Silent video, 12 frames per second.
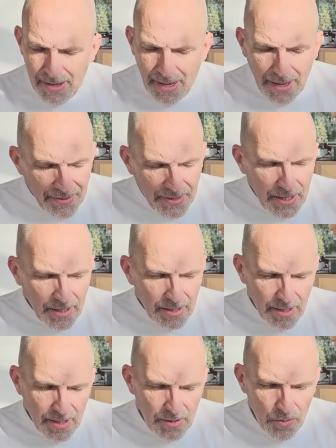I
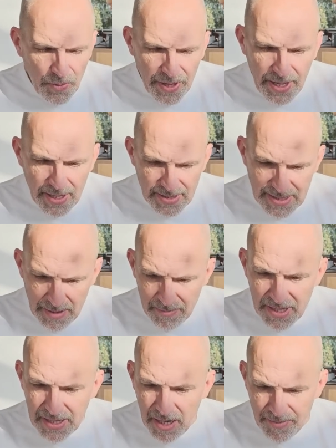think we assemble
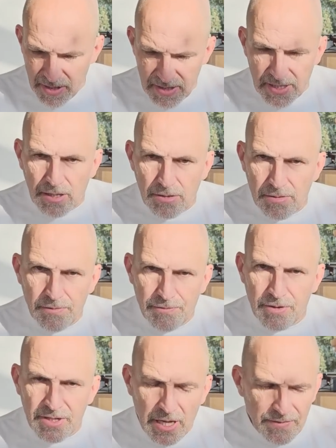it now because I go
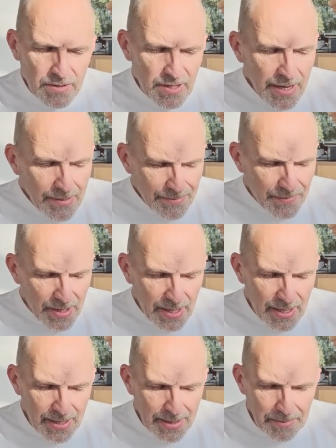for a dive today,
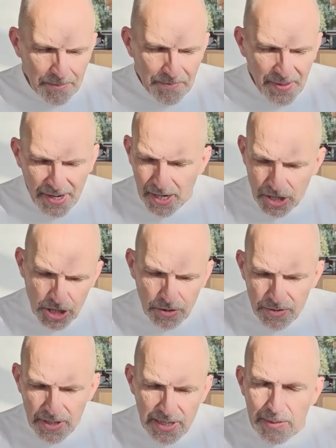and I'll show
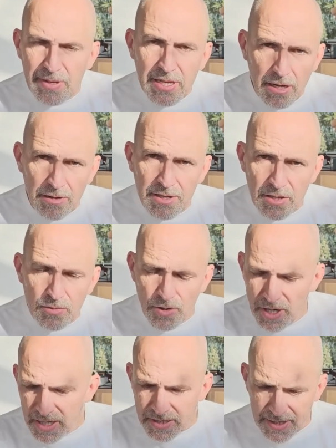you a little bit how that
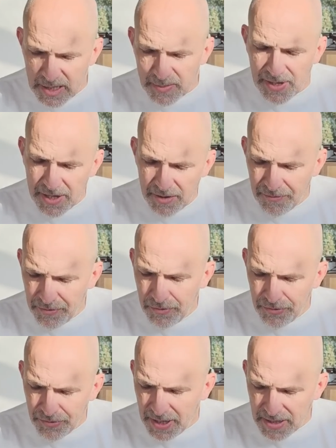works and explain a few
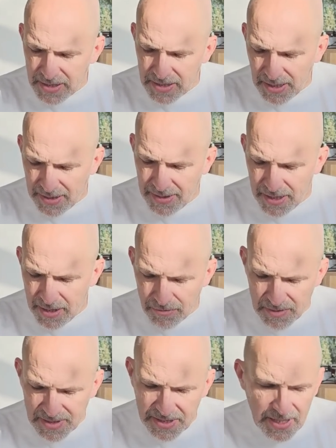things, and then you
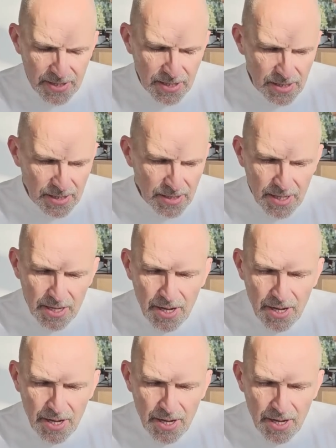will see the